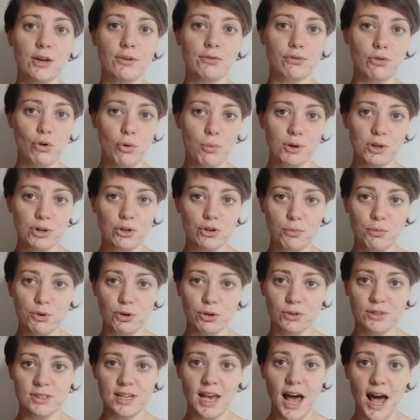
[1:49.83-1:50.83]
in Roman
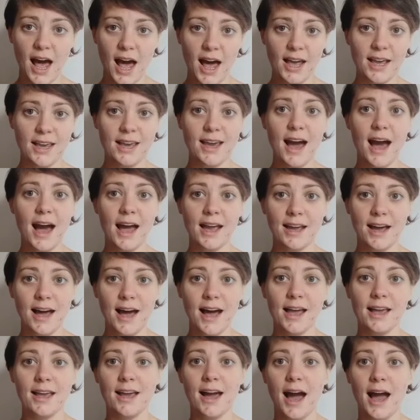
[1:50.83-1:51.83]
numerals,
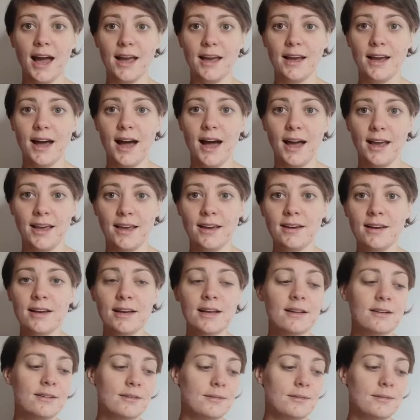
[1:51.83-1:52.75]
I.